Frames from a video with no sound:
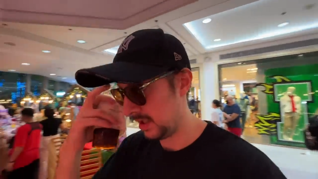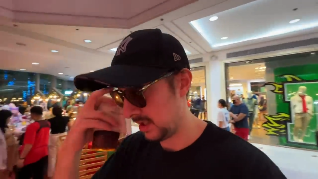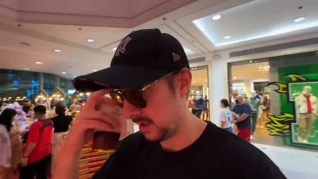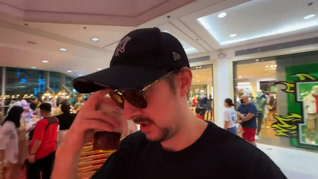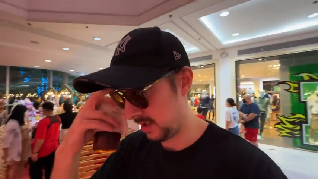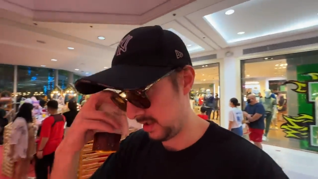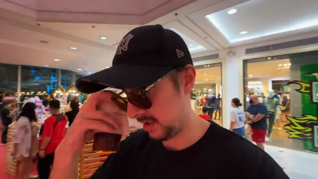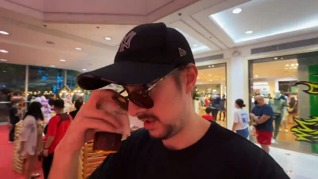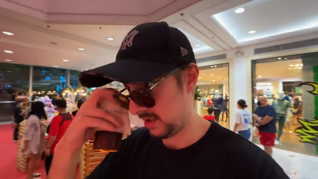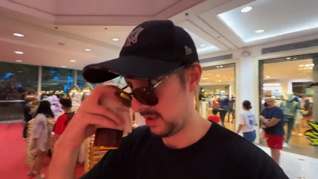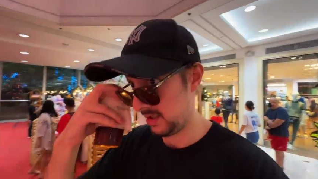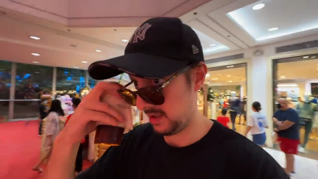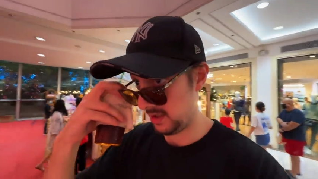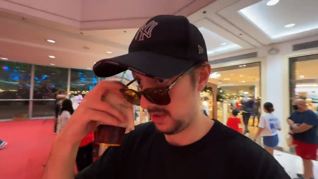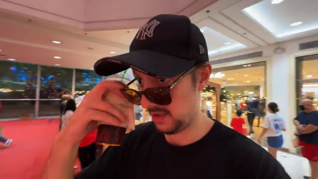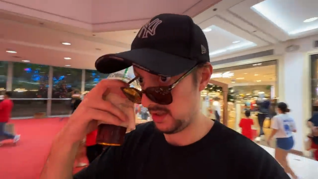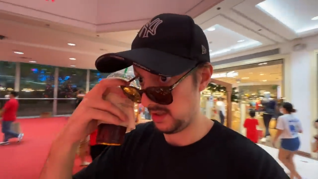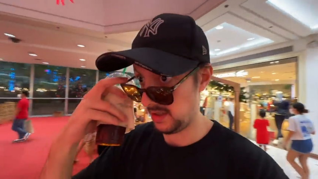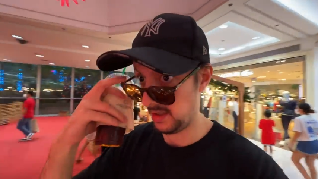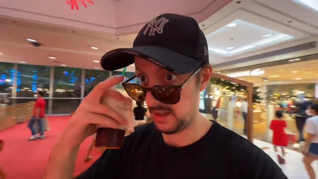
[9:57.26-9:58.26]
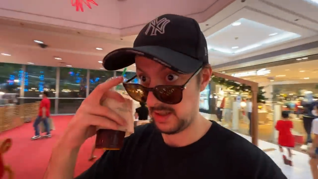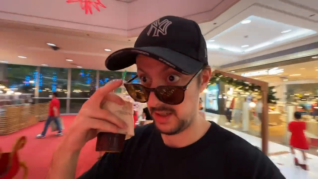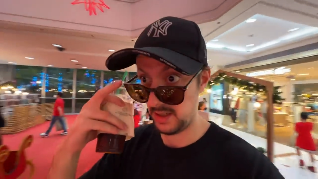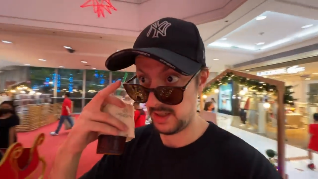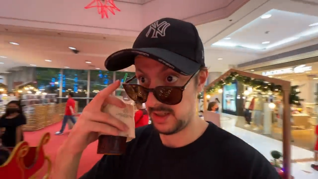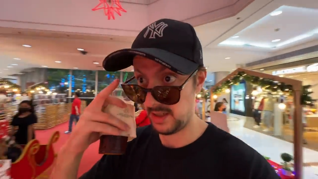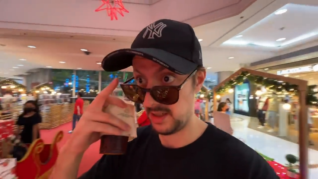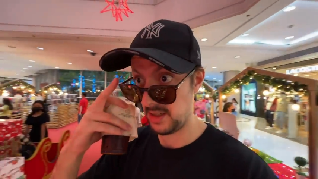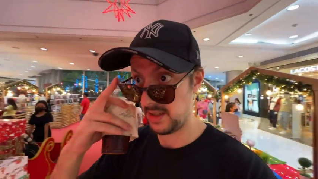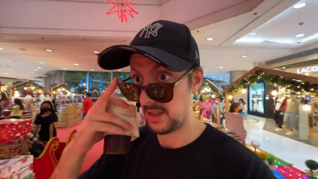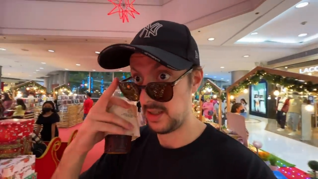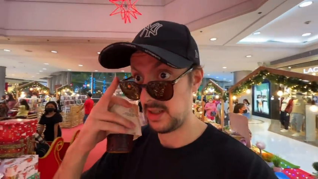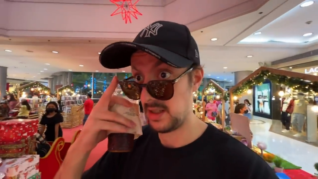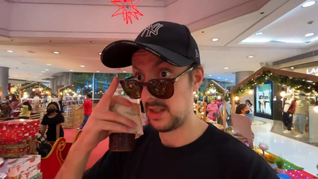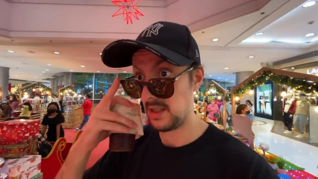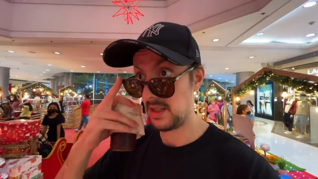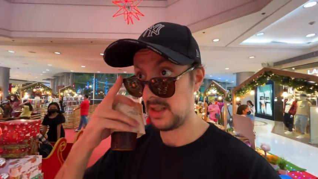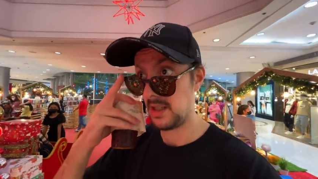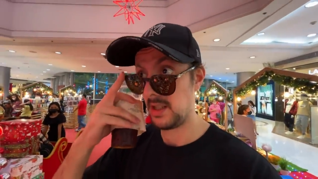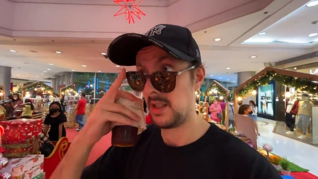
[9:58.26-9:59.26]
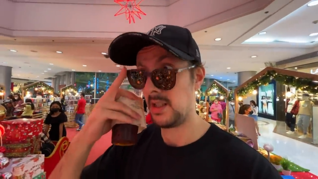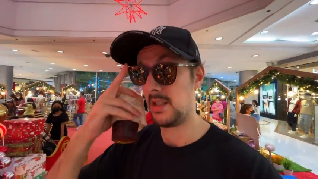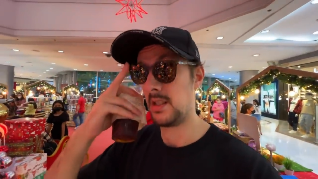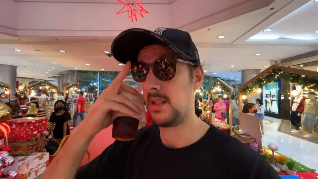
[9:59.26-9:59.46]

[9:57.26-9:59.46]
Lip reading: [no speech]